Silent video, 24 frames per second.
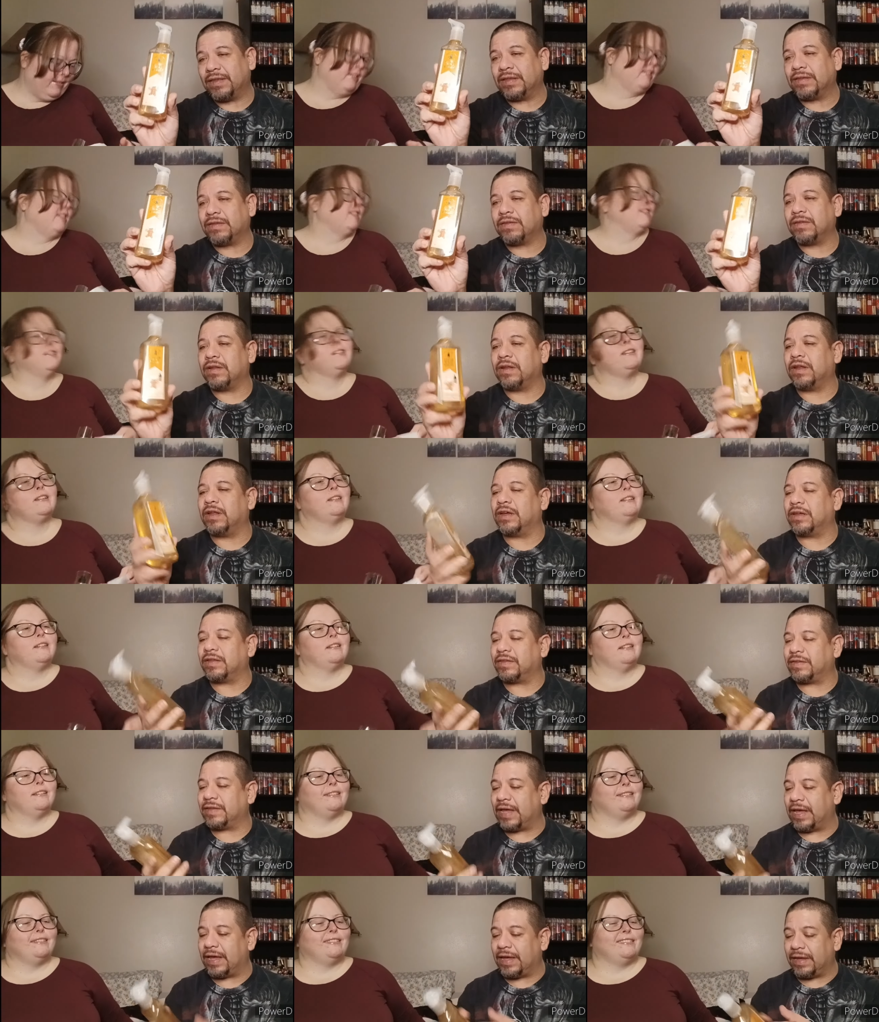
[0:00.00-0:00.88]
Speaker 1: It's Lux
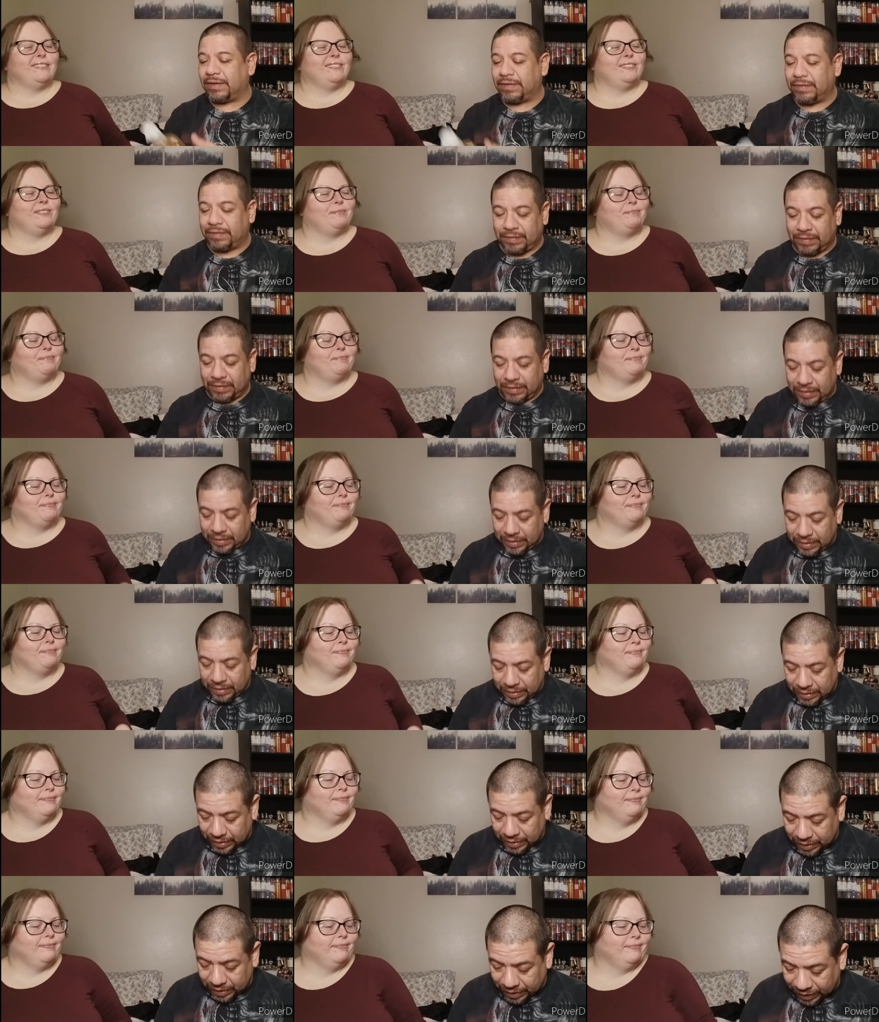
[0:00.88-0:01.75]
size.
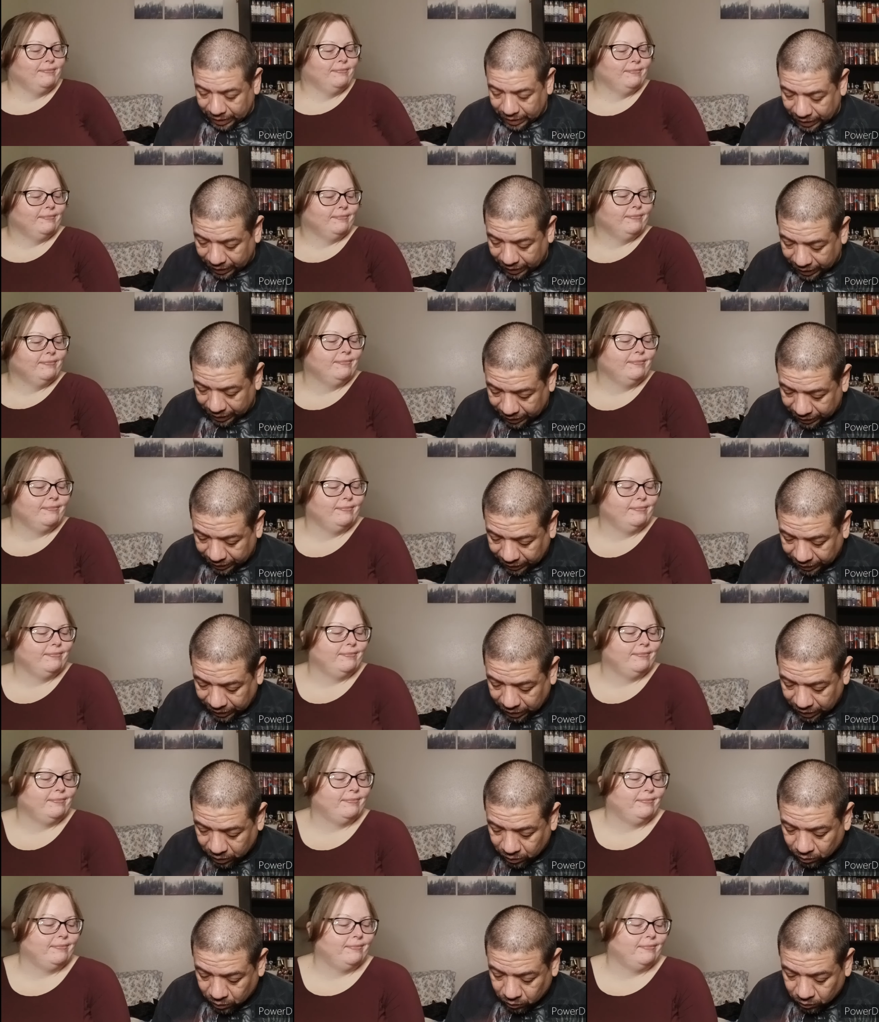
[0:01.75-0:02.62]
Mm-hmm. And the
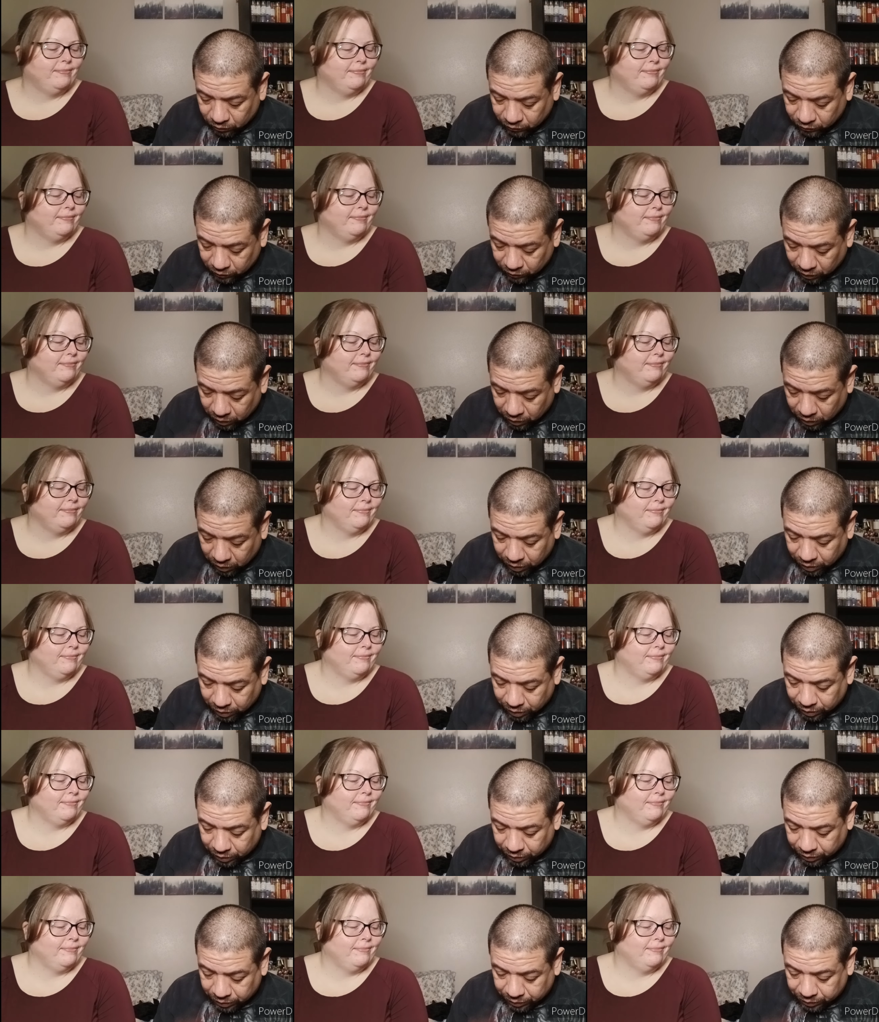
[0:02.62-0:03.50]
keynotes
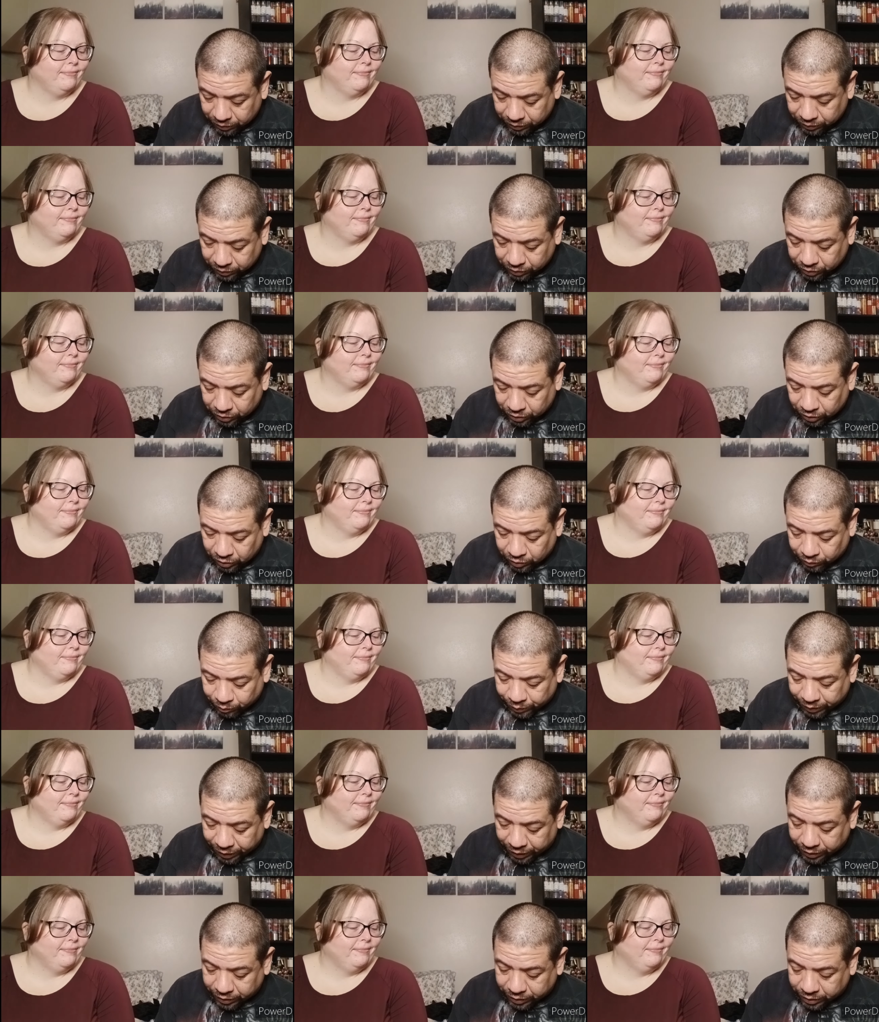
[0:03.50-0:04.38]
are
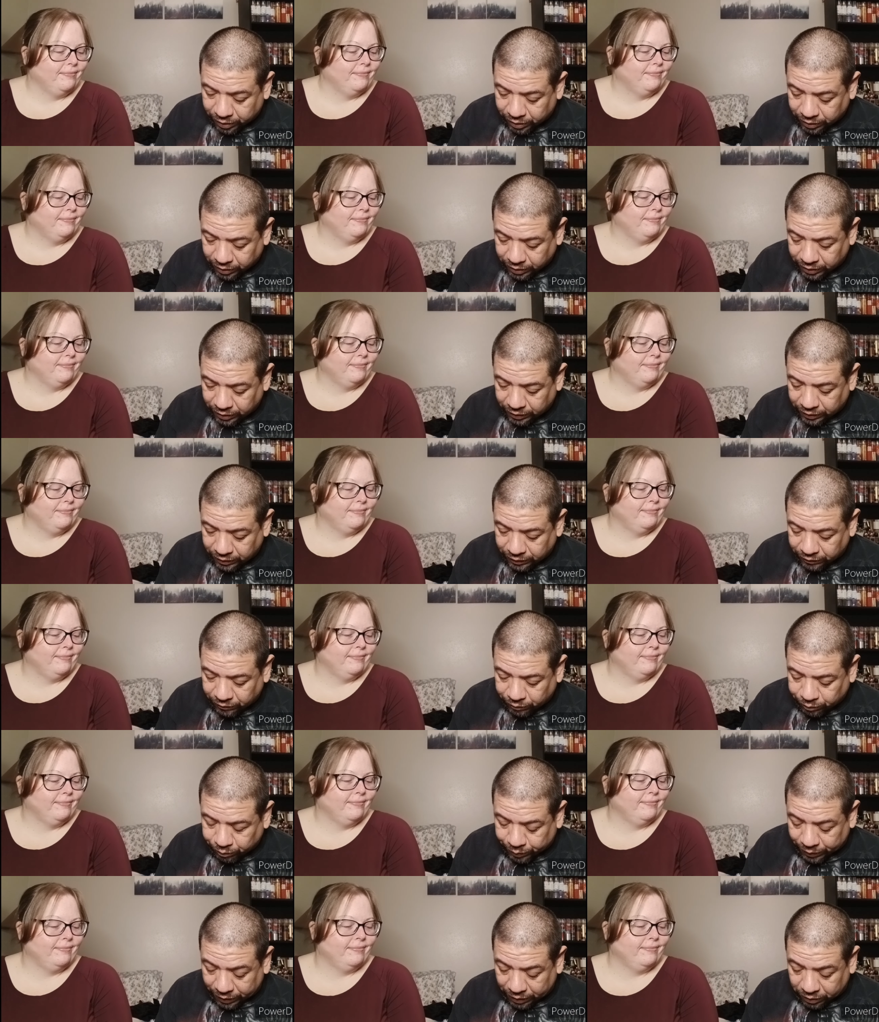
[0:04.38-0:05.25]
gingerbread cookies,
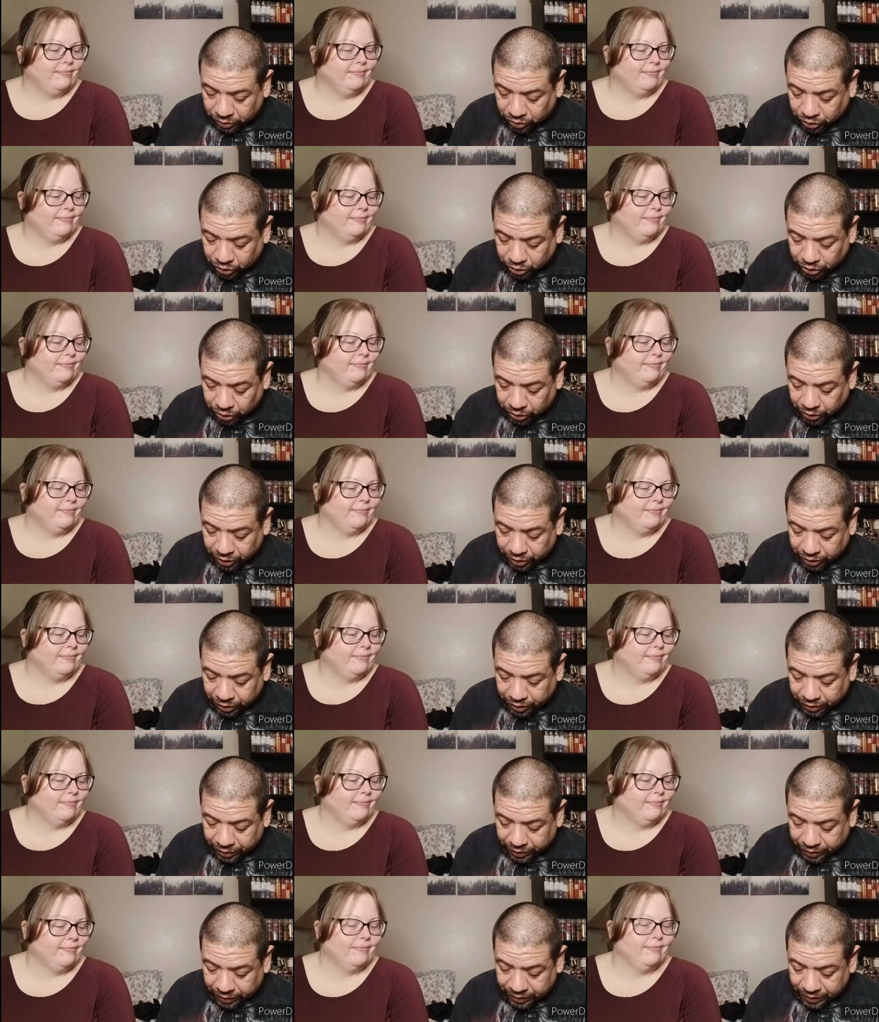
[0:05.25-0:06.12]
brown
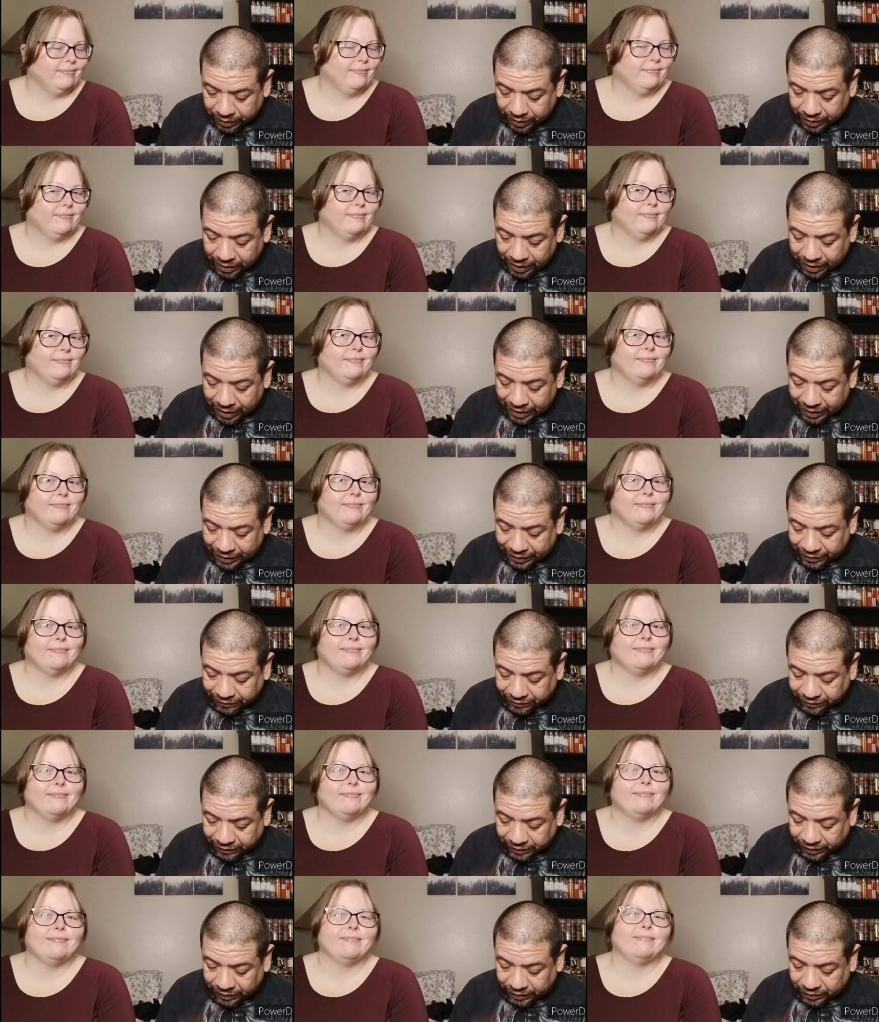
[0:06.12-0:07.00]
sugar,
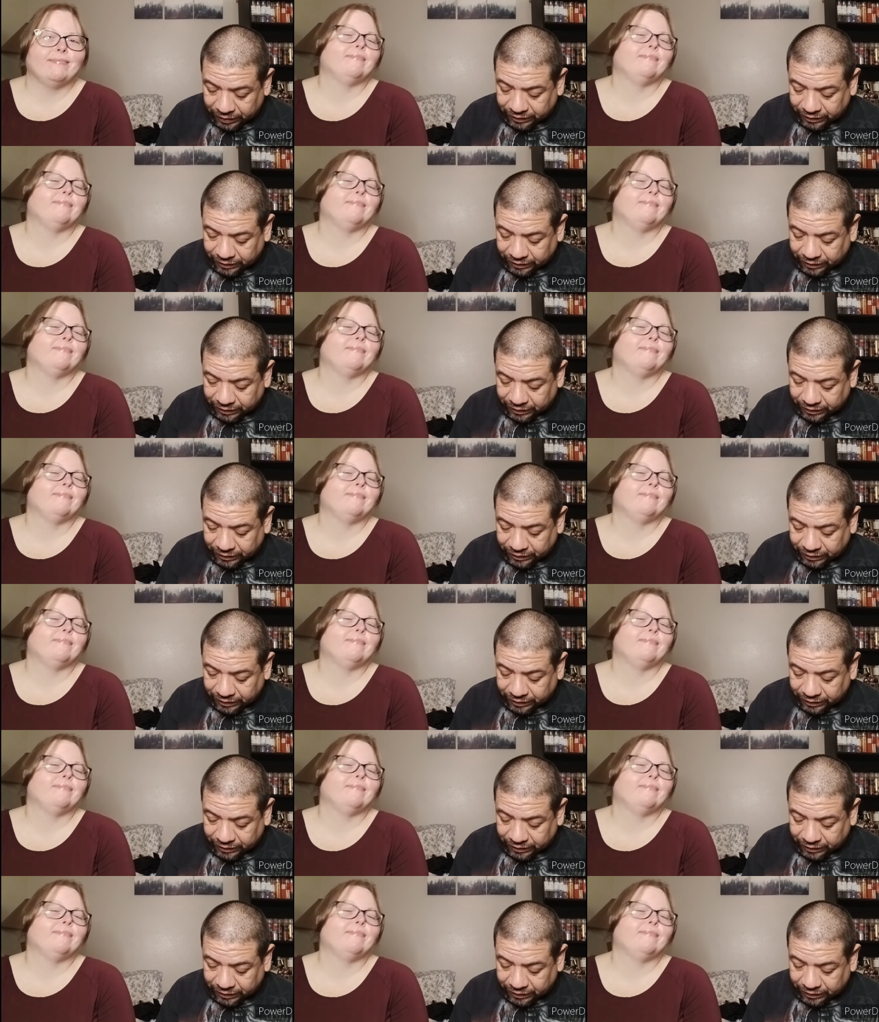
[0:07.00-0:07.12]
icing, and